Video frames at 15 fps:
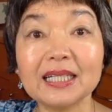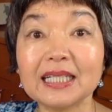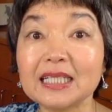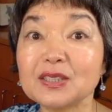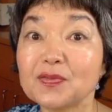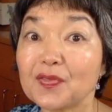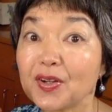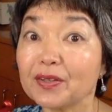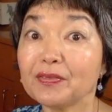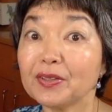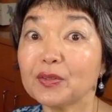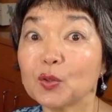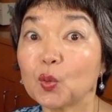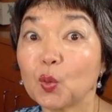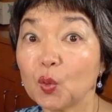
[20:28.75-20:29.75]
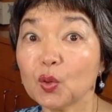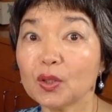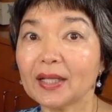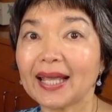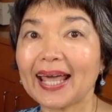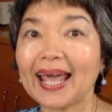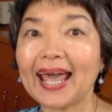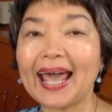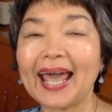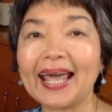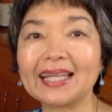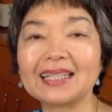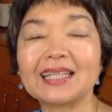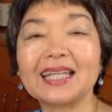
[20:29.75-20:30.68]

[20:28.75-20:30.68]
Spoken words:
is very, very good at